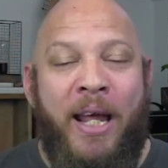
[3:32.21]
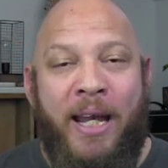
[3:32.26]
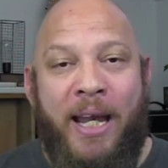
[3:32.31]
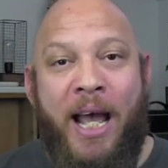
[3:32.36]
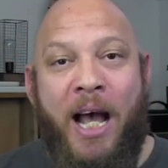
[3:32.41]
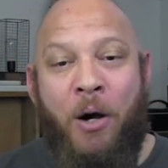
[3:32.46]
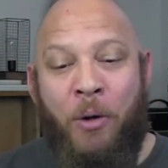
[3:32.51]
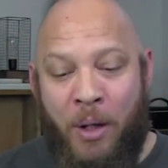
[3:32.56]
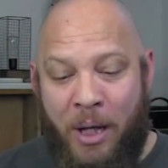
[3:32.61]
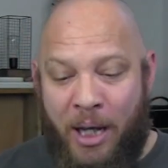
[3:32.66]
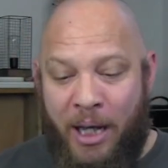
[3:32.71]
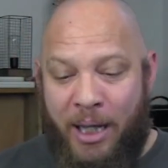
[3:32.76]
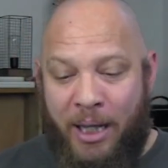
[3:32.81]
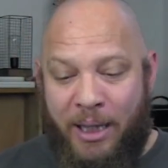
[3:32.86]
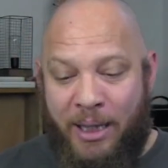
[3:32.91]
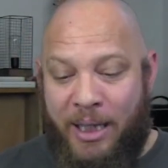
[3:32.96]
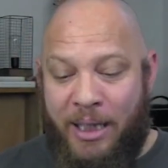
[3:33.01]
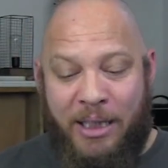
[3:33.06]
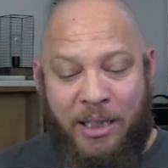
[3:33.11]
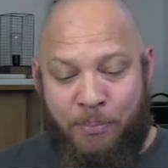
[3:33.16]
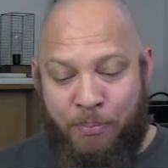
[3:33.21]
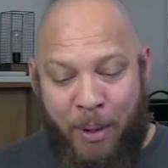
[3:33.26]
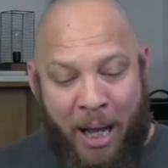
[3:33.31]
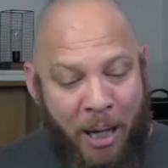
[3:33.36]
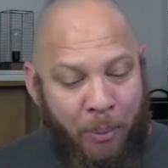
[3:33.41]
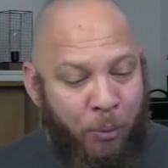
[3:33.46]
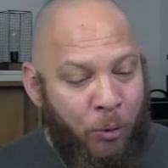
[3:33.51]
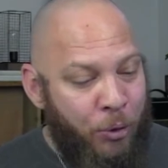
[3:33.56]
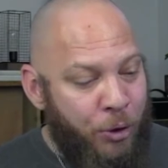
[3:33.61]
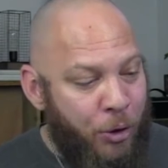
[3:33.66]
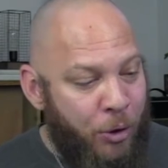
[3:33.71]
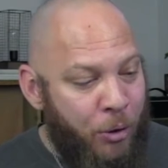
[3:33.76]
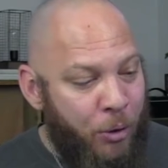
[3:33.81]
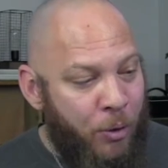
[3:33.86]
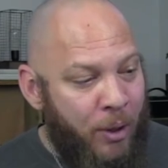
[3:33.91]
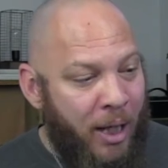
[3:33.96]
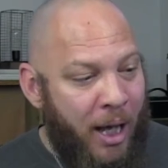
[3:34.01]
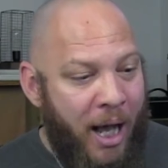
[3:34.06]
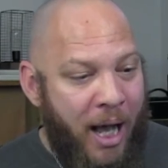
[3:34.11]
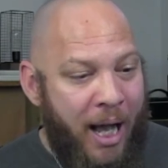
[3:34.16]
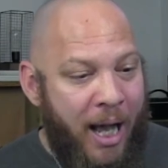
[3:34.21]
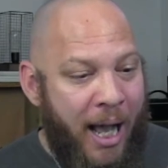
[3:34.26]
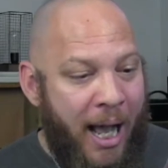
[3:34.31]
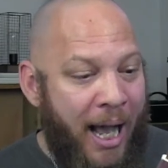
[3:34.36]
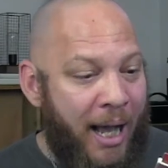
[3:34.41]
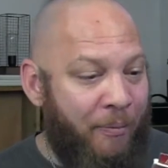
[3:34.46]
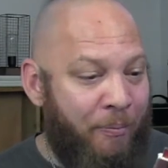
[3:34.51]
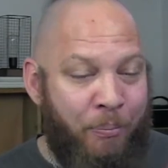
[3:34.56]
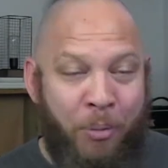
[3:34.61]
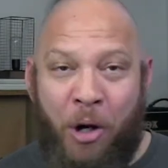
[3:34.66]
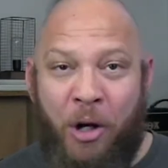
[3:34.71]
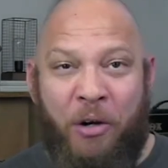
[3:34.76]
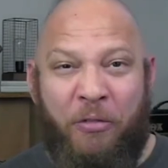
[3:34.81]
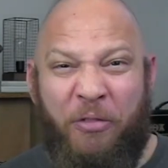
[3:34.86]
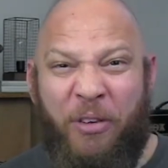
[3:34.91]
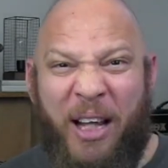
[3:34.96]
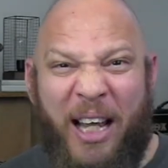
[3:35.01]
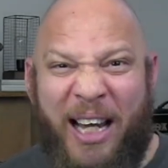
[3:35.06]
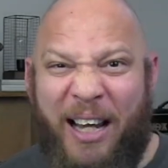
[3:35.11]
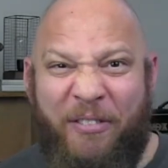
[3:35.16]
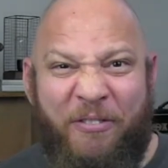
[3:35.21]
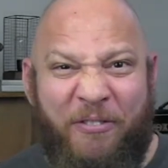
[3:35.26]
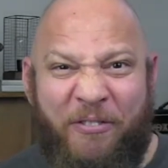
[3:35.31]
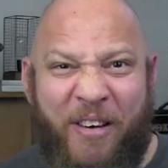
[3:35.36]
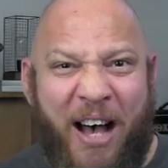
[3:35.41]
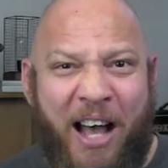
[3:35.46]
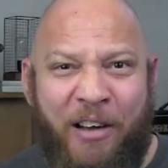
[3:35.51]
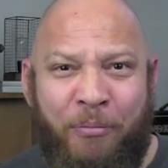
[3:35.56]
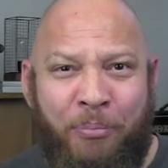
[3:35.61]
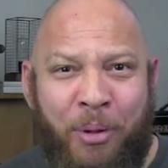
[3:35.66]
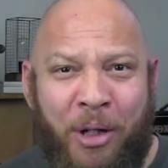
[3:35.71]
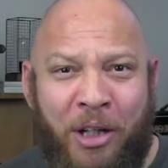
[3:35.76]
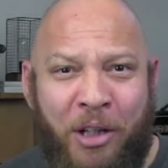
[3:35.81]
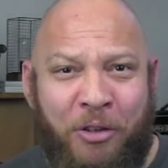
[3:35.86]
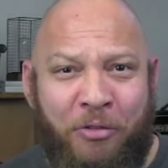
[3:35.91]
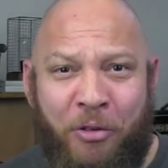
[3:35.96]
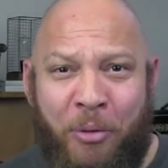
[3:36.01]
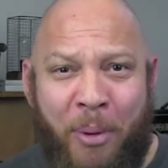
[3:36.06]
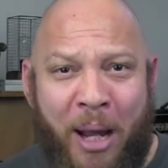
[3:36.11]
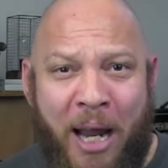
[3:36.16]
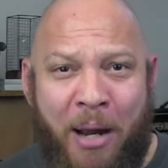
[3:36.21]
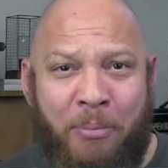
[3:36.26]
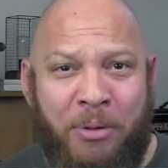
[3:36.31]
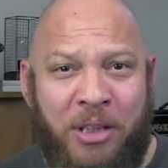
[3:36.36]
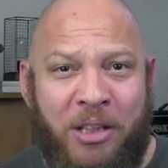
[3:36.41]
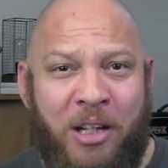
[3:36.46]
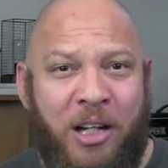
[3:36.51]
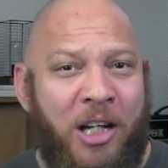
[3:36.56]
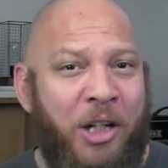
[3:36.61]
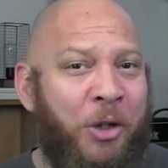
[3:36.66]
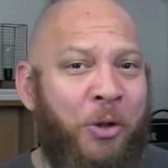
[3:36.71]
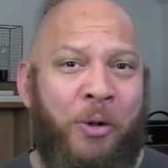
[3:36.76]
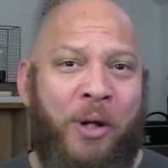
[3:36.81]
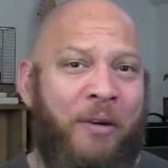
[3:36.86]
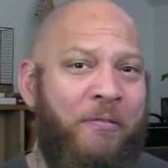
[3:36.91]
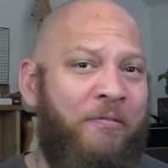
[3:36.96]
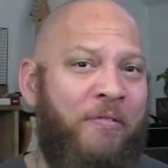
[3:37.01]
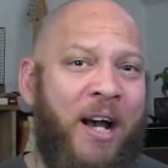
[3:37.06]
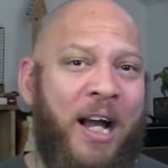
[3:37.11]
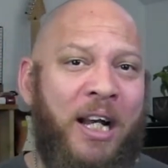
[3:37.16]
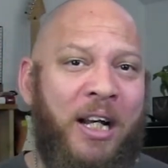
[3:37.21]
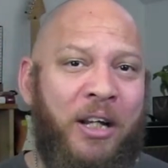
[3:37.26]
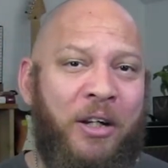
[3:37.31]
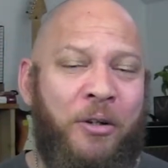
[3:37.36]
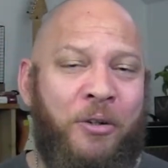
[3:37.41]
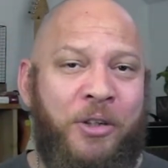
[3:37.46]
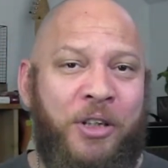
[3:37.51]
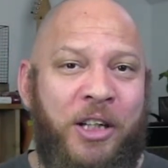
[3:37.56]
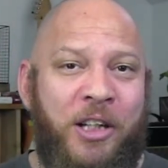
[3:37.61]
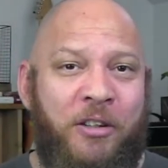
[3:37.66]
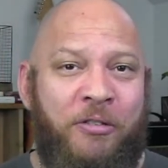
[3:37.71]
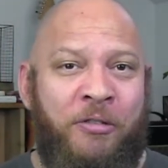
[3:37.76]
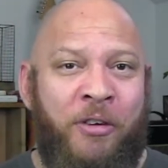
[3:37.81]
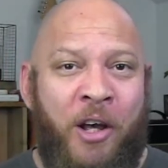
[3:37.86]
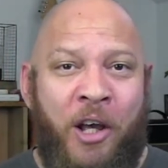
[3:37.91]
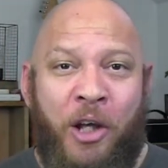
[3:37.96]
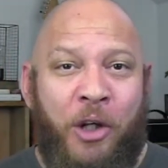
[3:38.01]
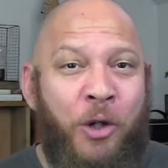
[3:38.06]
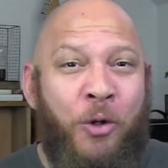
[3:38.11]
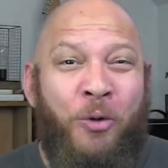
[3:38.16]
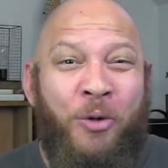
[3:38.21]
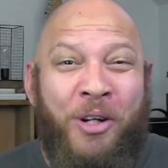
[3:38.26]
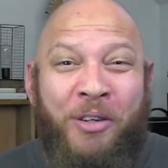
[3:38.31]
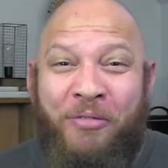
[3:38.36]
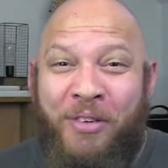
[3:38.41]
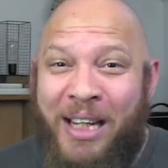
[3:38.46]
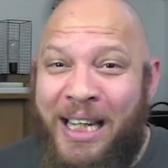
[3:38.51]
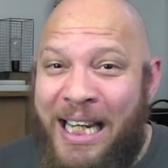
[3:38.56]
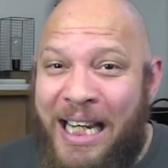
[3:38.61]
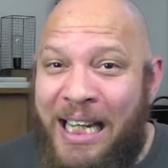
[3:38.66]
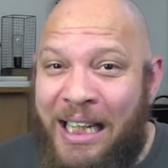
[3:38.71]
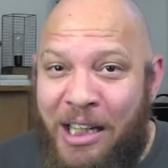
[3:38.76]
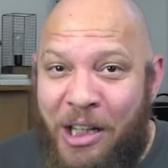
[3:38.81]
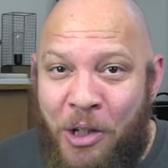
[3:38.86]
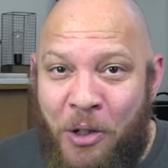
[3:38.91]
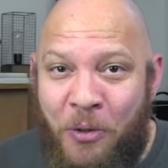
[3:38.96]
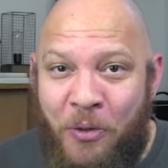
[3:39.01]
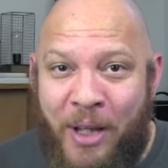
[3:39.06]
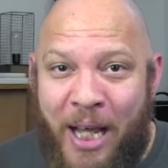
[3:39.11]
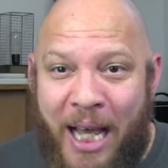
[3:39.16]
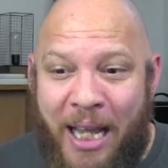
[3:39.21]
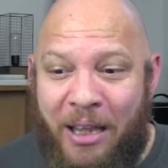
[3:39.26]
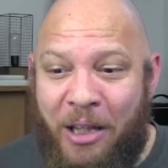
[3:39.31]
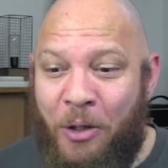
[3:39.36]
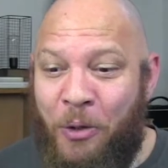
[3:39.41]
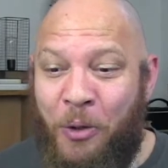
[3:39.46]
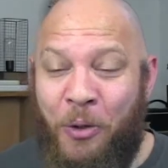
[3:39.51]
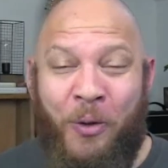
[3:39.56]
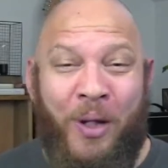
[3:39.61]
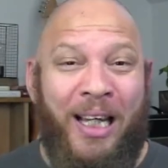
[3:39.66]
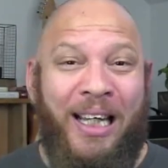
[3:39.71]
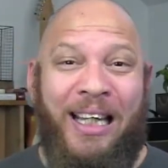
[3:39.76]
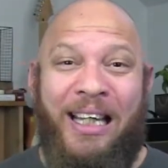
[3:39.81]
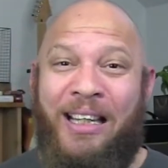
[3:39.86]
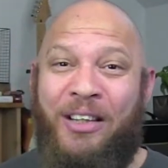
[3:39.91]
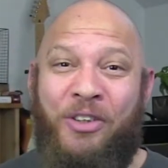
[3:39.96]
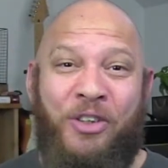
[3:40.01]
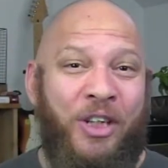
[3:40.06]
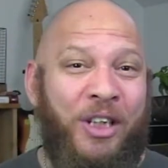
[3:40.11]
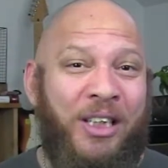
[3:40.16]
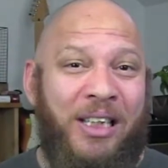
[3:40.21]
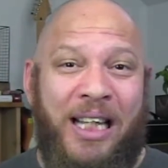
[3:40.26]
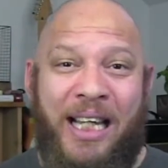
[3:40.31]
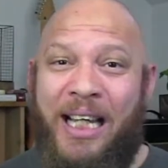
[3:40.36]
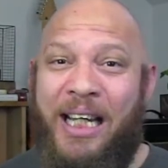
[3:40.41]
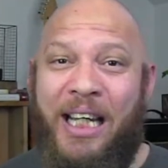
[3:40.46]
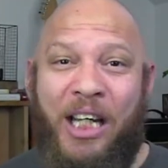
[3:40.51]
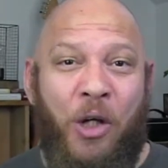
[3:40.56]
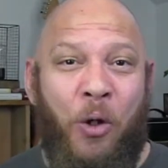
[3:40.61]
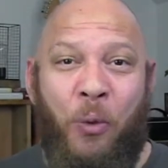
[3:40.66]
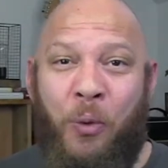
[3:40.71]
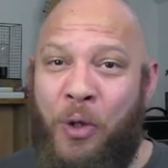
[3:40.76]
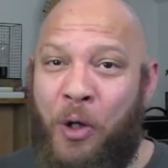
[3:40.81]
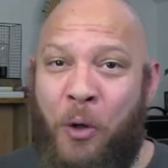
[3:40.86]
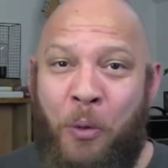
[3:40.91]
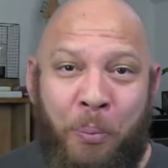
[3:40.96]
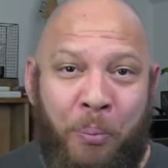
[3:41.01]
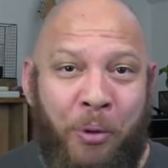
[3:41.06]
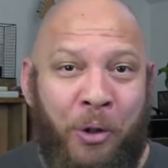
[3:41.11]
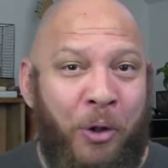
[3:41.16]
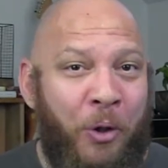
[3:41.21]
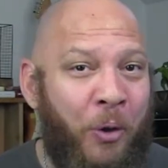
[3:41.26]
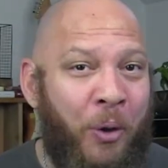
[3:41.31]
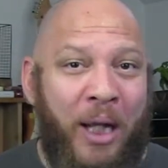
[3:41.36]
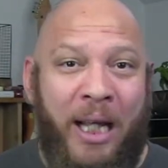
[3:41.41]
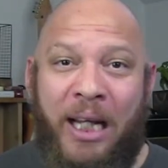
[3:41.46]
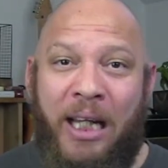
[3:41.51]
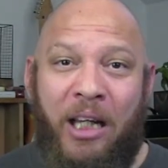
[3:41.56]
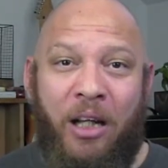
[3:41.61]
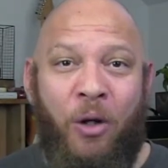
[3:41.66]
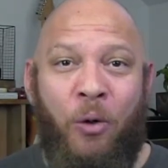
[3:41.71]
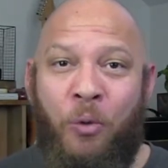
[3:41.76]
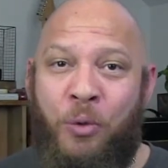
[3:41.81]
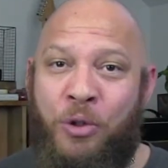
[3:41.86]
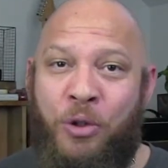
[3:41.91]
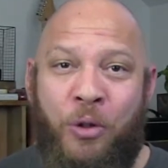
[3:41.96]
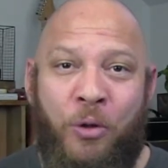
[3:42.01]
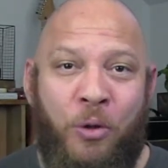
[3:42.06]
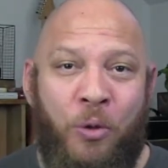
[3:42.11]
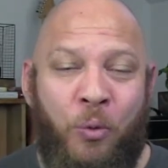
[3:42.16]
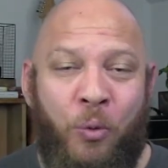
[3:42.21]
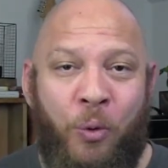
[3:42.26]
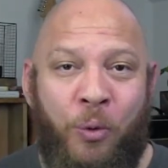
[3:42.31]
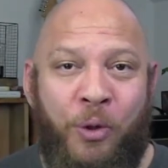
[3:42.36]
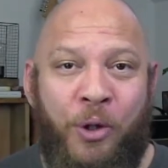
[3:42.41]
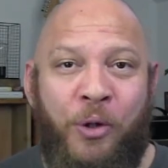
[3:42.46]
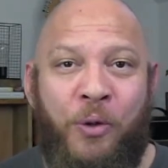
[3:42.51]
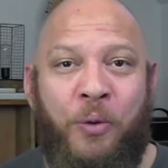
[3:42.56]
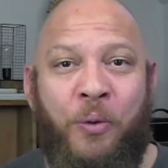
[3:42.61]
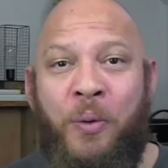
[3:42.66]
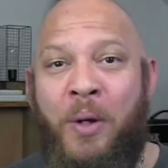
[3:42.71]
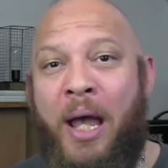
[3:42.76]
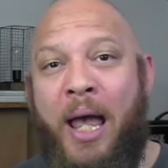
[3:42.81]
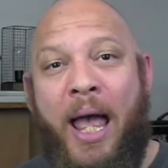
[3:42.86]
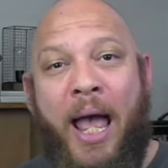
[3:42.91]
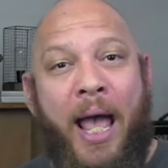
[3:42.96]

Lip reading: Now this Bible journal, I bought it for like $5 from Amazon. You can find it yourself. You don't even need to do that though. You can get just any old notebook or any old journal will do.